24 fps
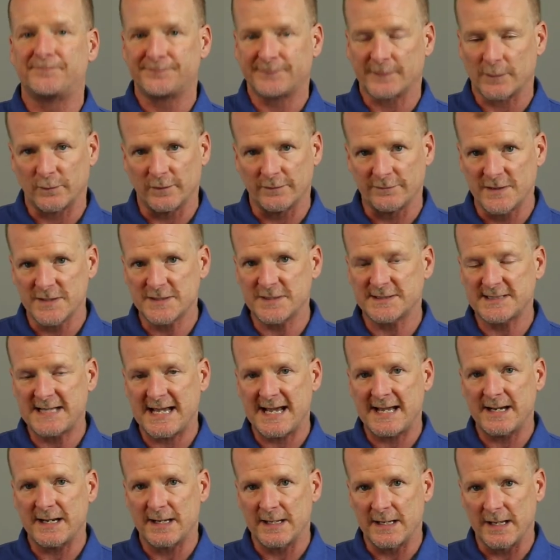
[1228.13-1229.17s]
revisit
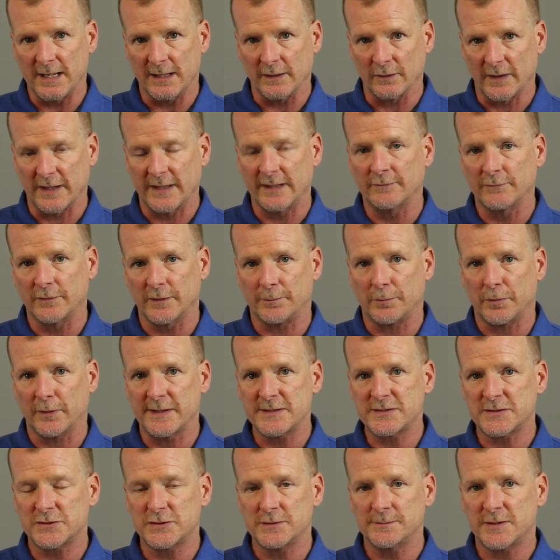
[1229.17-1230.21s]
that in light of the
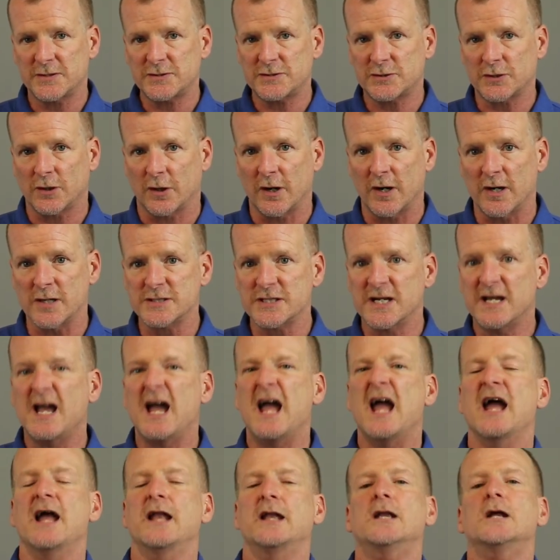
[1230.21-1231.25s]
price that you must charge.
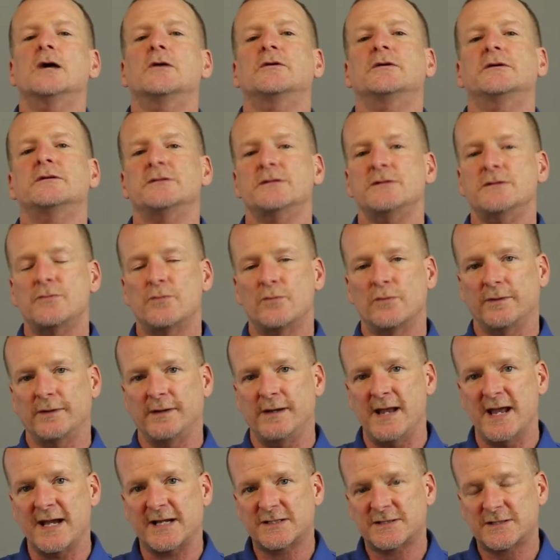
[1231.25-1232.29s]
And then
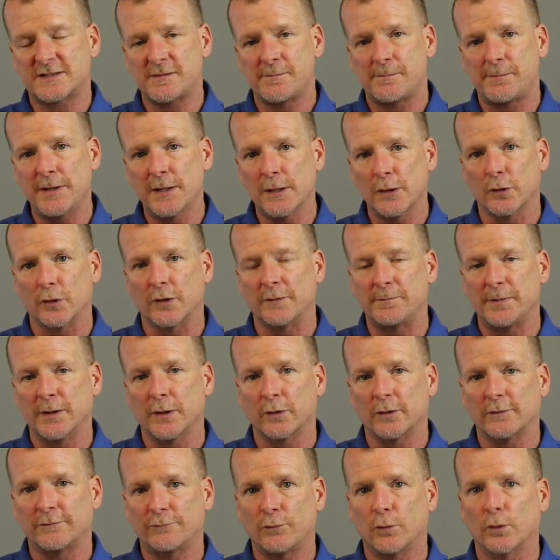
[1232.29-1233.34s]
next pillar,
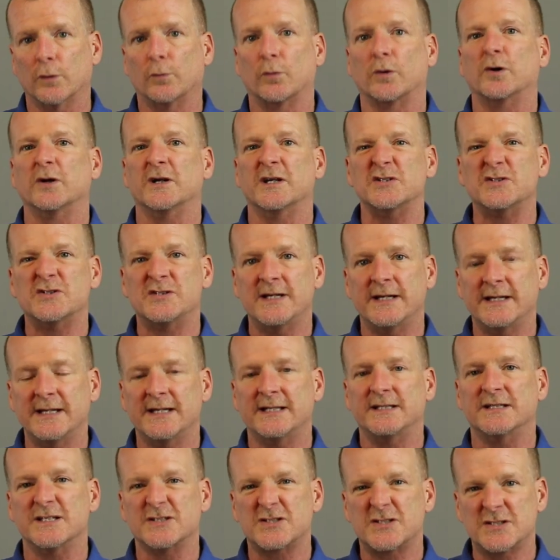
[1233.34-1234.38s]
pillar 4, we're going to dig
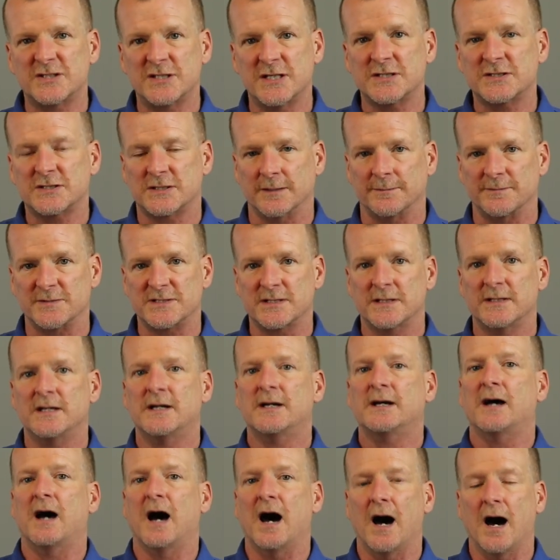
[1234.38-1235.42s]
into systems,
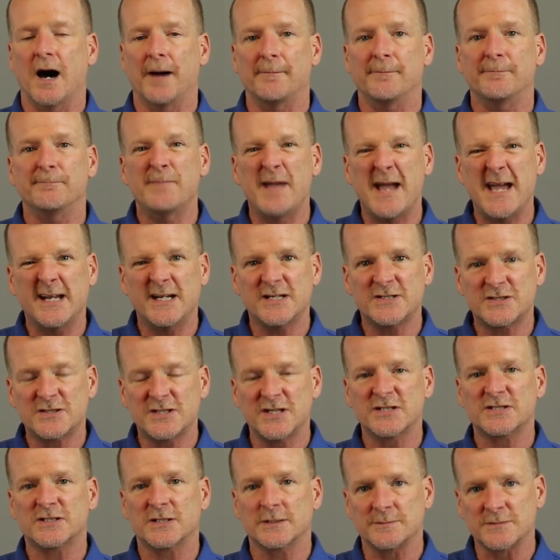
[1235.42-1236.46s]
manage
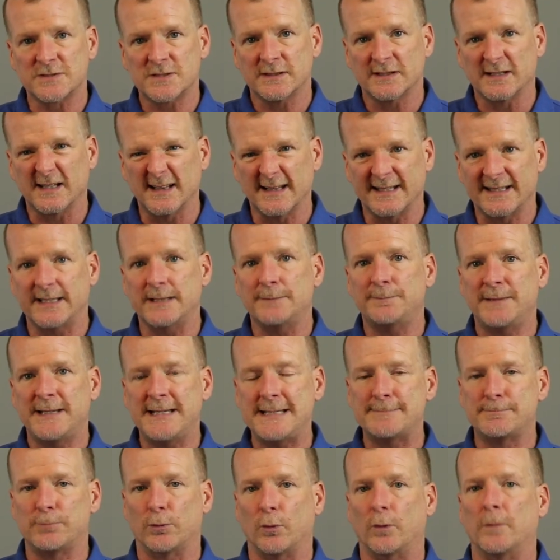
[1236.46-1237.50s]
systems, lead
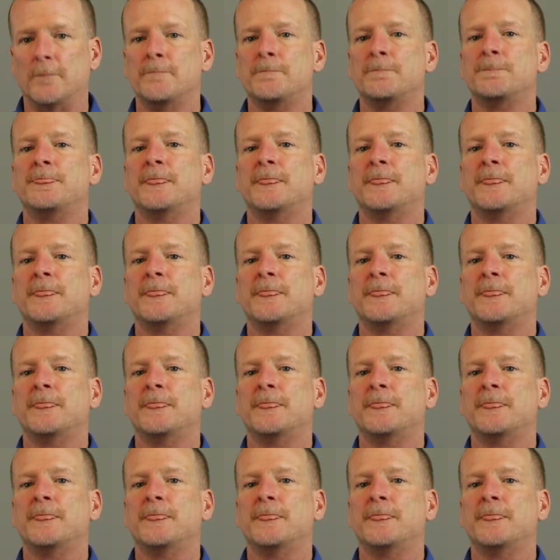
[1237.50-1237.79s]
people,